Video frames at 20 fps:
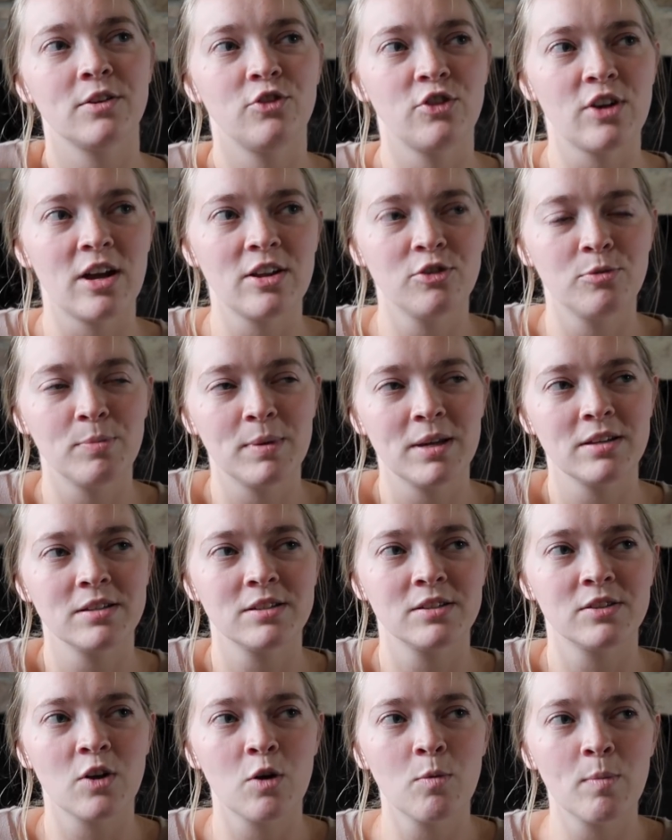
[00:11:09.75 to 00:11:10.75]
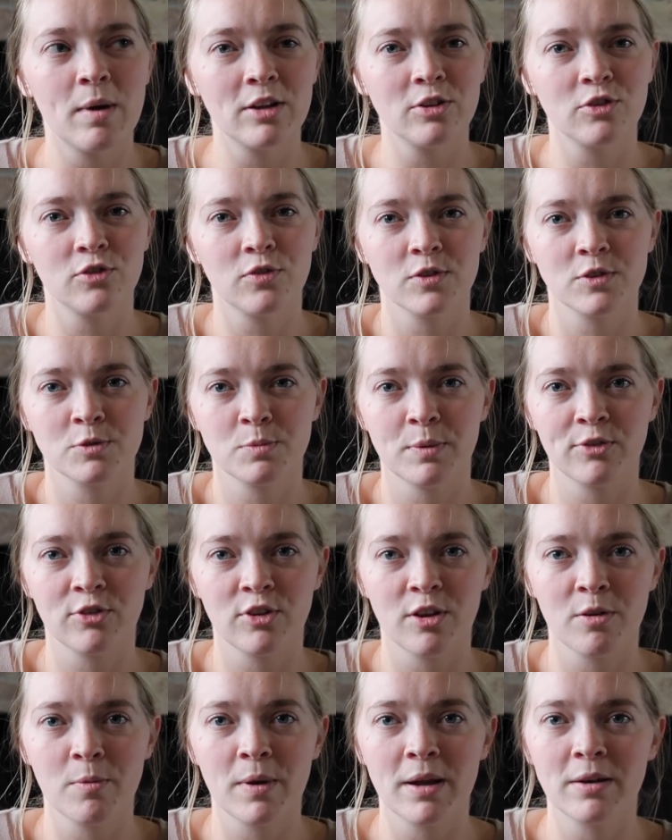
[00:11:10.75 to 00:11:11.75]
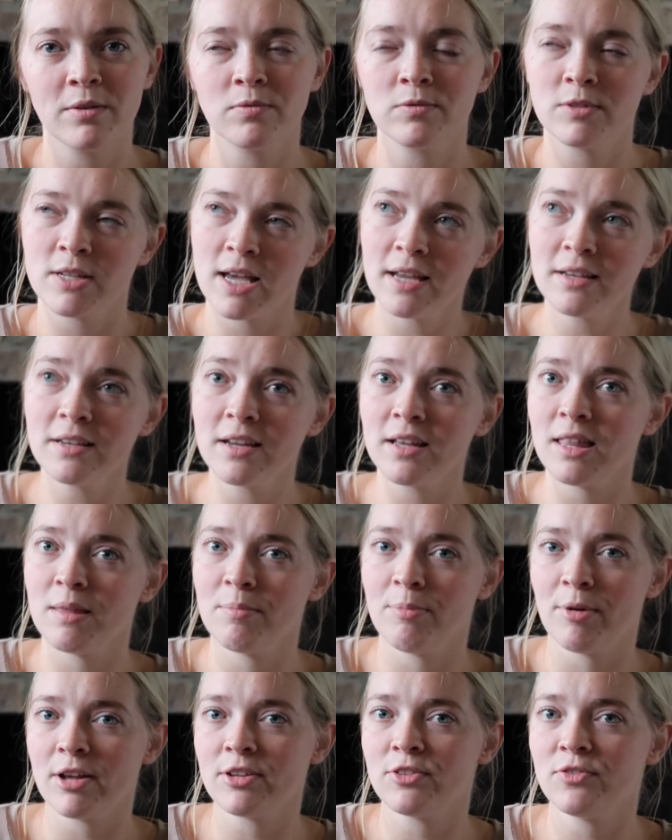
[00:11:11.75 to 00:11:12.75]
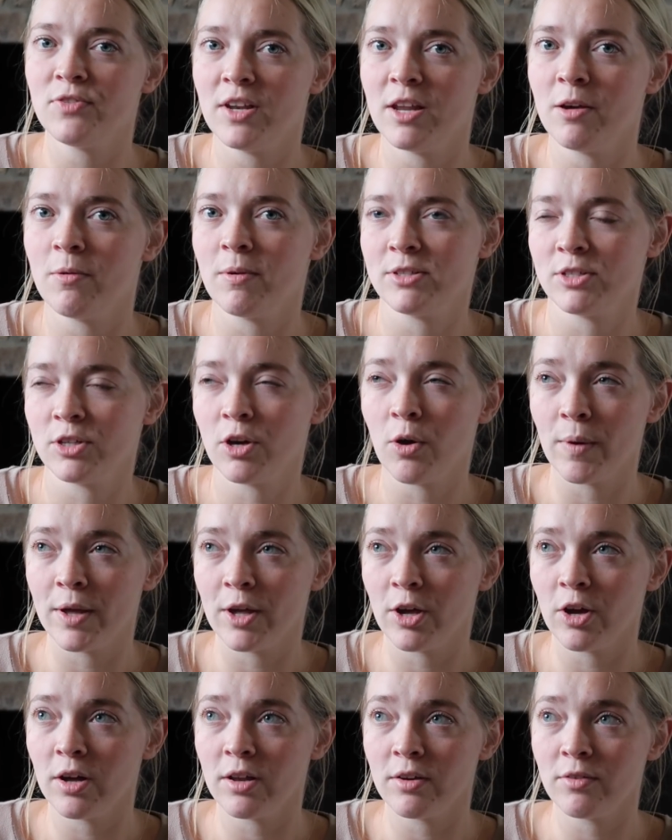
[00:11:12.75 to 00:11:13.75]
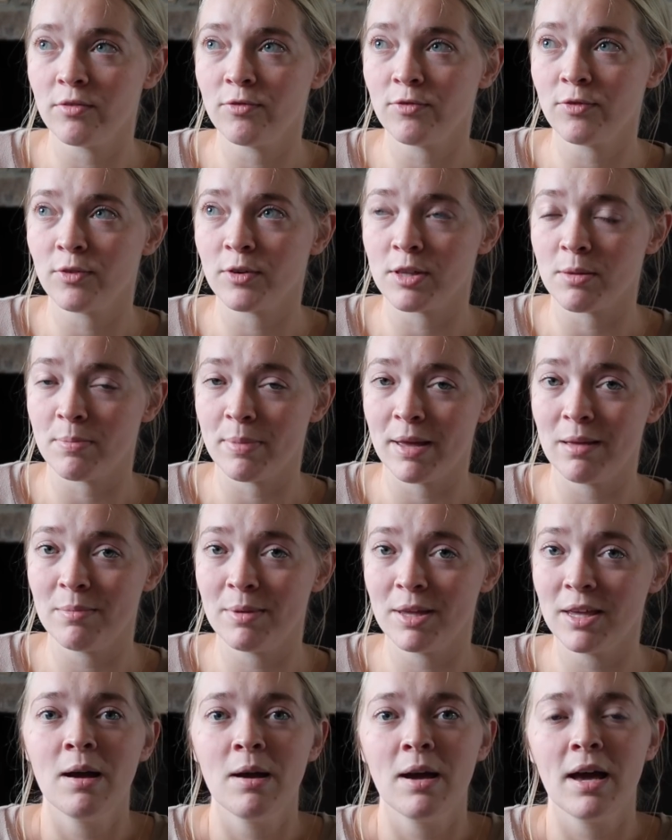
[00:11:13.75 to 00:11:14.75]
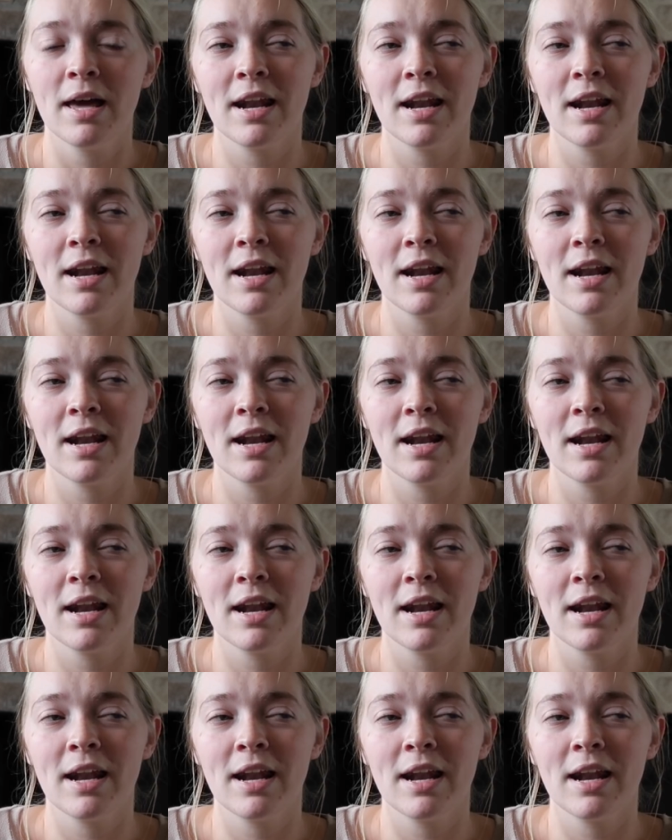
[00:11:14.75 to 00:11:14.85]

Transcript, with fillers: judge me so much for switching when technically breastfeeding was going good for the baby.